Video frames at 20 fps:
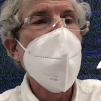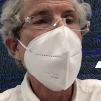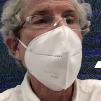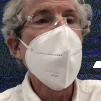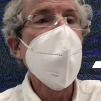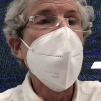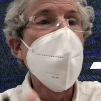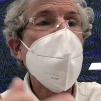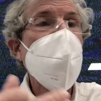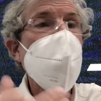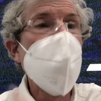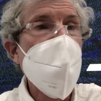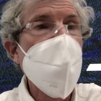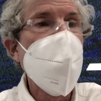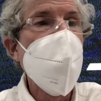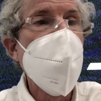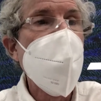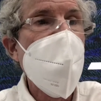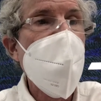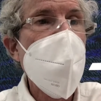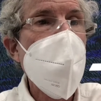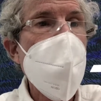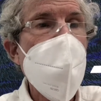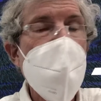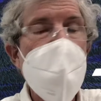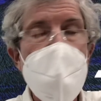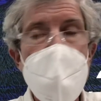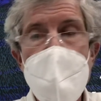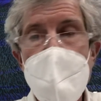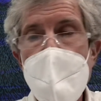to the decisions they made.
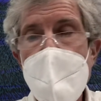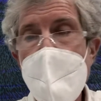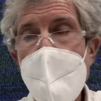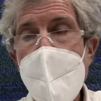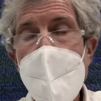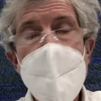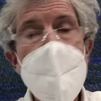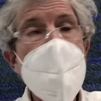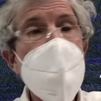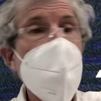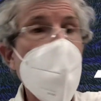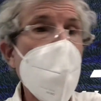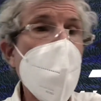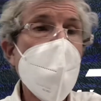So